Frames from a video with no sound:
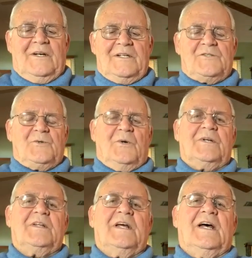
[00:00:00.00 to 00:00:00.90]
I
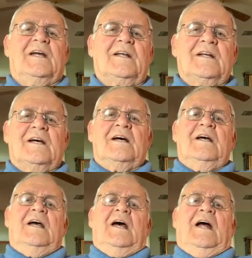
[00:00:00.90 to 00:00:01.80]
enjoyed that. And
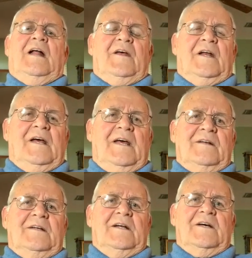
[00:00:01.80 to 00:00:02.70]
then I
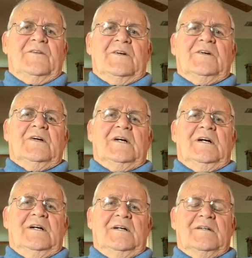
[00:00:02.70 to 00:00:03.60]
had
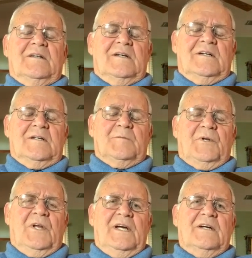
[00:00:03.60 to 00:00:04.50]
another
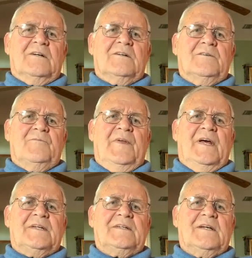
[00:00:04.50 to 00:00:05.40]
player
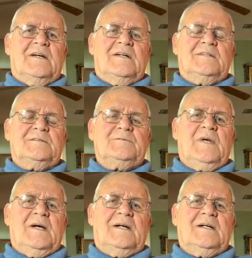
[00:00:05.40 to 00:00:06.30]
that
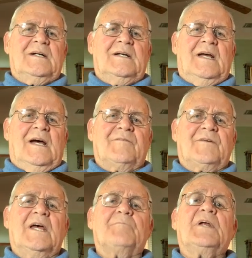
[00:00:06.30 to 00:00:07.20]
I've
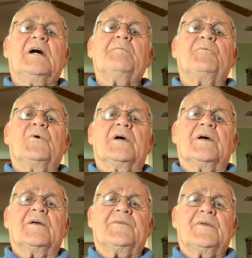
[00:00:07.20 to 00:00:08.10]
kept up with
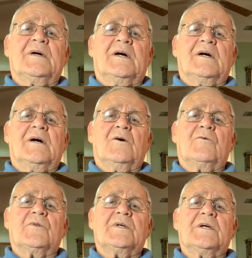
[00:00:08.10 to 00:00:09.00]

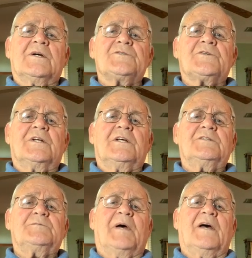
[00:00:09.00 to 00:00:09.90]
over the years, and
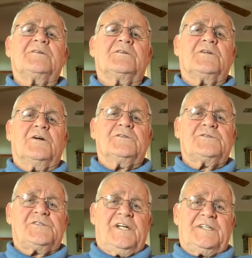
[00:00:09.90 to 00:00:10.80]
he's about to turn
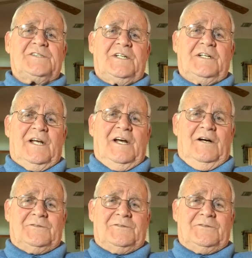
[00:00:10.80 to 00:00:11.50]
60 now.